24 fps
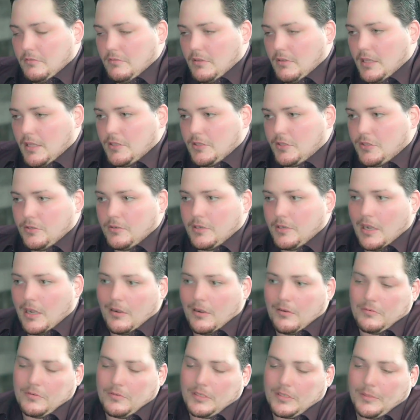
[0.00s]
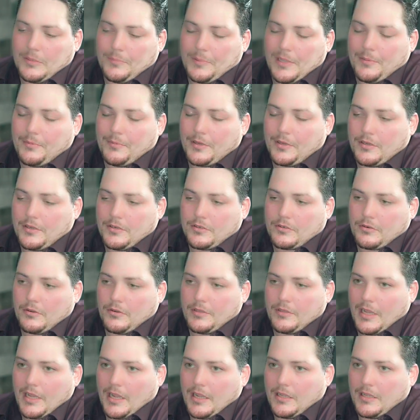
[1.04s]
And so now to be able to control
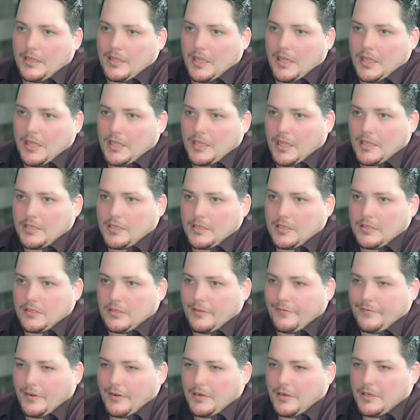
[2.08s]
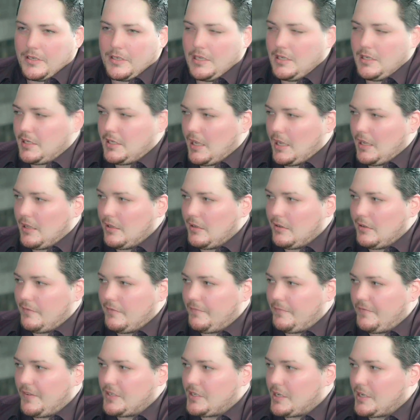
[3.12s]
that, it gets into a very detailed
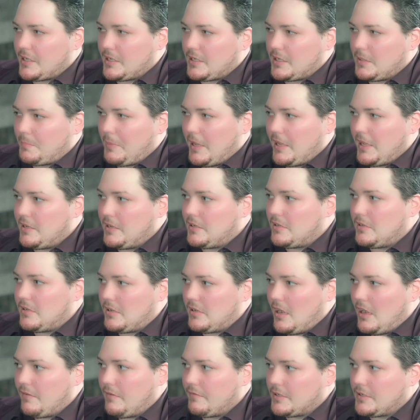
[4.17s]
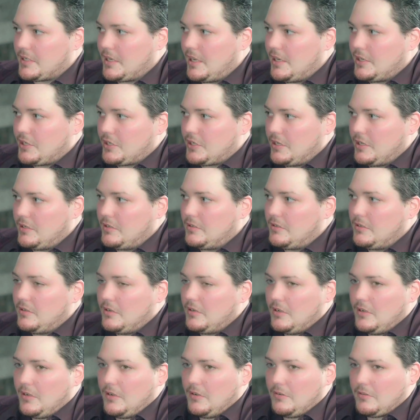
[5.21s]
physics-based conversation.
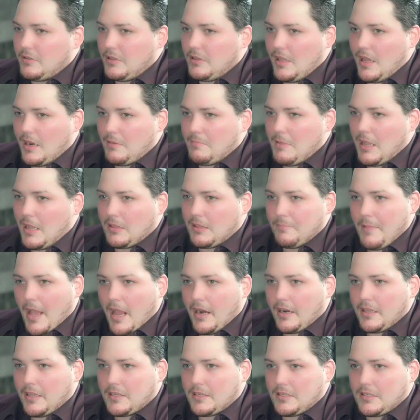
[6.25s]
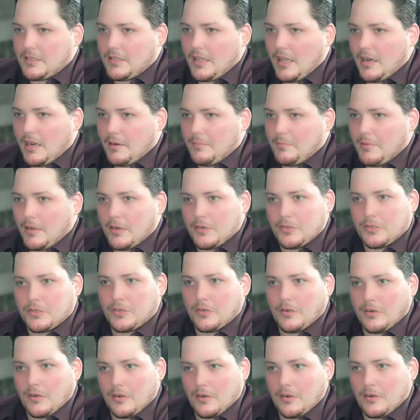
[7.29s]
It's a lot of mathematics that I'm not
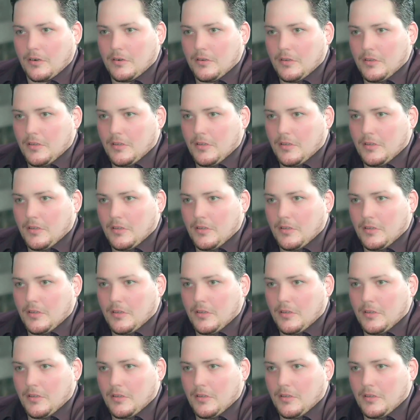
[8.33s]
sure